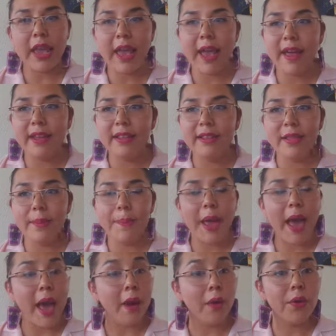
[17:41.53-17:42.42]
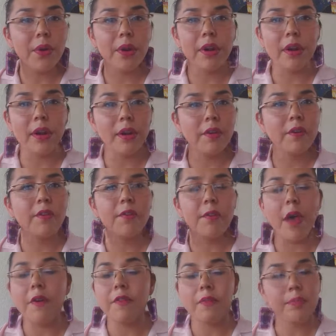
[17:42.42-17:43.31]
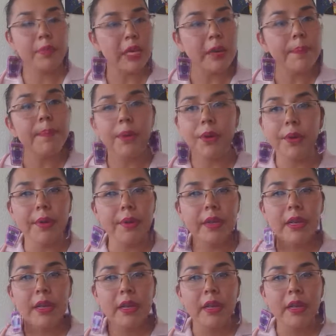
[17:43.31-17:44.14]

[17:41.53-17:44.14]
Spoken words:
and the power of people